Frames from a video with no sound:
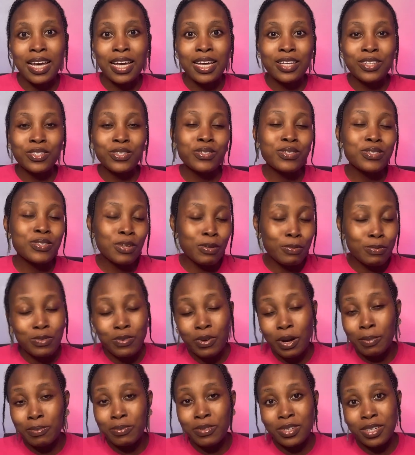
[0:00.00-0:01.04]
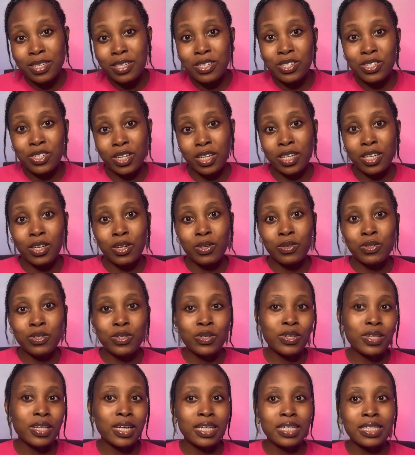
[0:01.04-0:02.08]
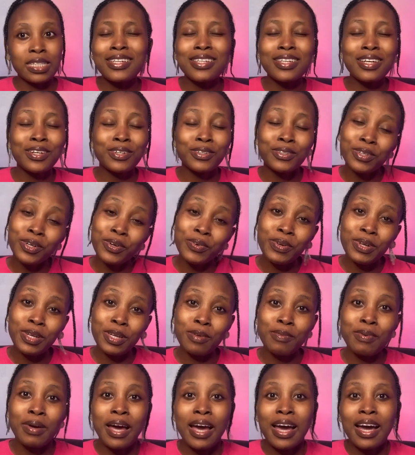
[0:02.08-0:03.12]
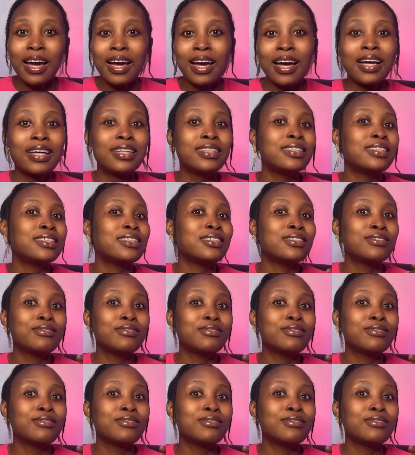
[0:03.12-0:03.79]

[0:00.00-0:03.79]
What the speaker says: So subscribe to this channel so that the algorithm can